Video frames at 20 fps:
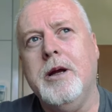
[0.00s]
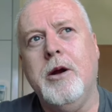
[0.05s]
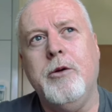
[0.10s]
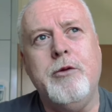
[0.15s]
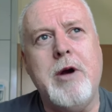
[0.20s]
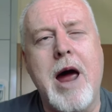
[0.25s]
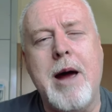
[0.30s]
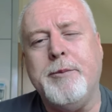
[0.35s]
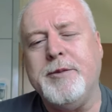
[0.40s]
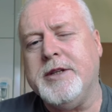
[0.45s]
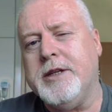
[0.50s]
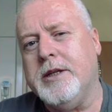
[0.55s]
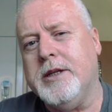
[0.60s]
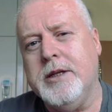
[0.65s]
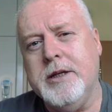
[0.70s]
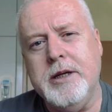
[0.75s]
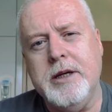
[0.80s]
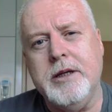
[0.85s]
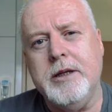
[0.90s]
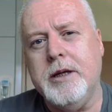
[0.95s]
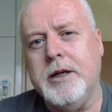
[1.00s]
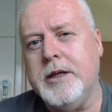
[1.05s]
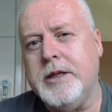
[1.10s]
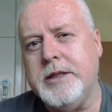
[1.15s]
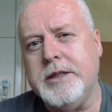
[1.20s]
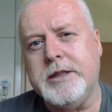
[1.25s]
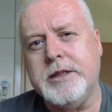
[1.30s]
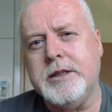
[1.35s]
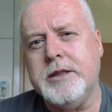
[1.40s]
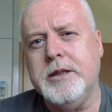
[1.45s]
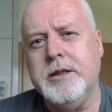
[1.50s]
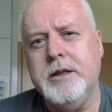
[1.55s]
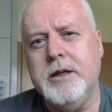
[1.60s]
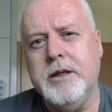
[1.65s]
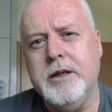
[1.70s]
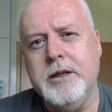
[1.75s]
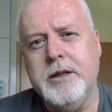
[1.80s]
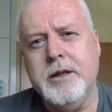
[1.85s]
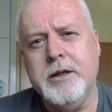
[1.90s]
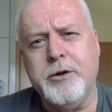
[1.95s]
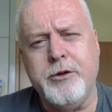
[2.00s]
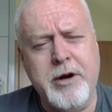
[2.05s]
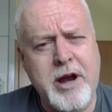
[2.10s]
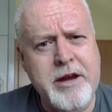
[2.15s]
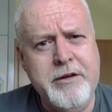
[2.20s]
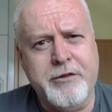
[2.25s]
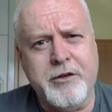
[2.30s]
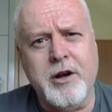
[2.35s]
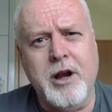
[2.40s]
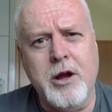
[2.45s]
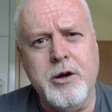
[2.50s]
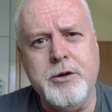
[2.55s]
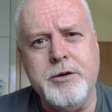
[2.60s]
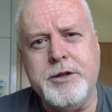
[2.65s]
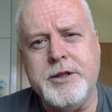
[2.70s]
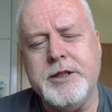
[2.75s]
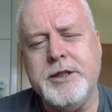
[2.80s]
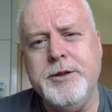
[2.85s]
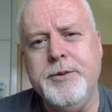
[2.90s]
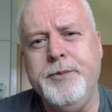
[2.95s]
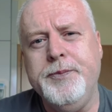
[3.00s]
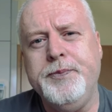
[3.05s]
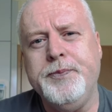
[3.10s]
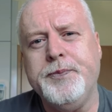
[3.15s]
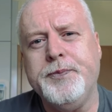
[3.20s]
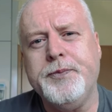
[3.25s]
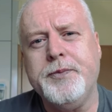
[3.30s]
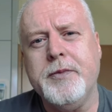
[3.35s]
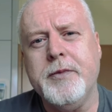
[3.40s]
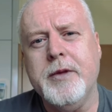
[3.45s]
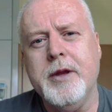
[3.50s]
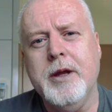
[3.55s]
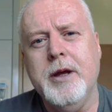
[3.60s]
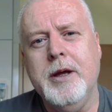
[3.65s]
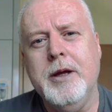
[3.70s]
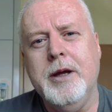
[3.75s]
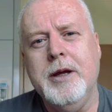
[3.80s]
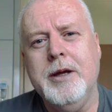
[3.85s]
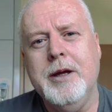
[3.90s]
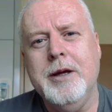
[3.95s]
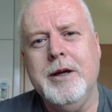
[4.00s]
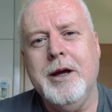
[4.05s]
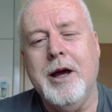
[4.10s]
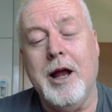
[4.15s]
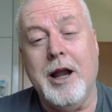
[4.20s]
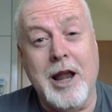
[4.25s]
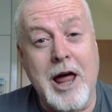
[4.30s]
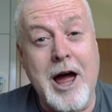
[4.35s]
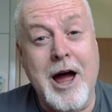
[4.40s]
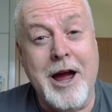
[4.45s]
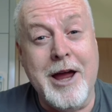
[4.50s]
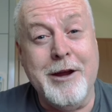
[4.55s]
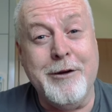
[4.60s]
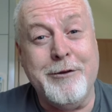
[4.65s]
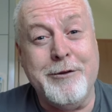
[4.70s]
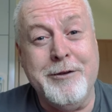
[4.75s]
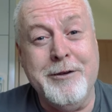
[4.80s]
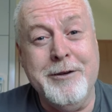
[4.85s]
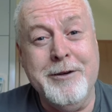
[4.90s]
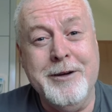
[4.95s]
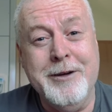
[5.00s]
wrapped in his grave clothes, alive.